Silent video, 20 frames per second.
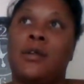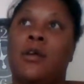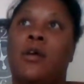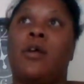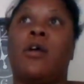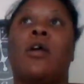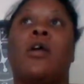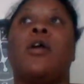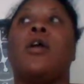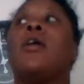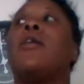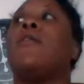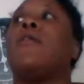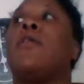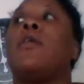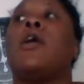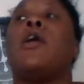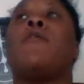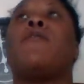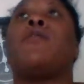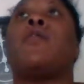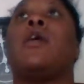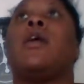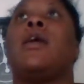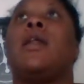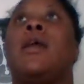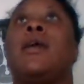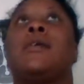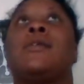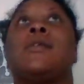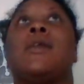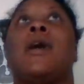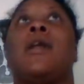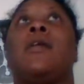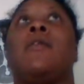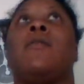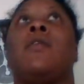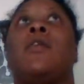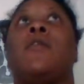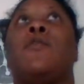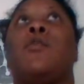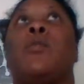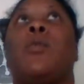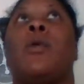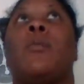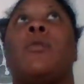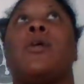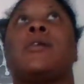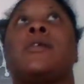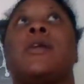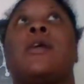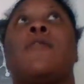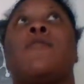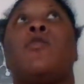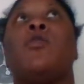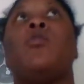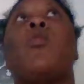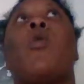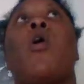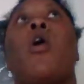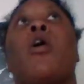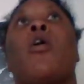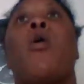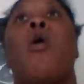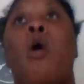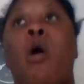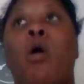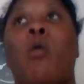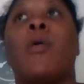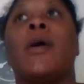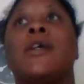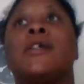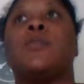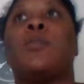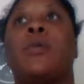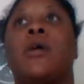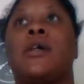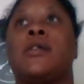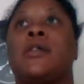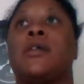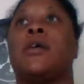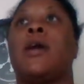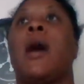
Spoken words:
or if it is not even if you weren't present, if you aren't always present,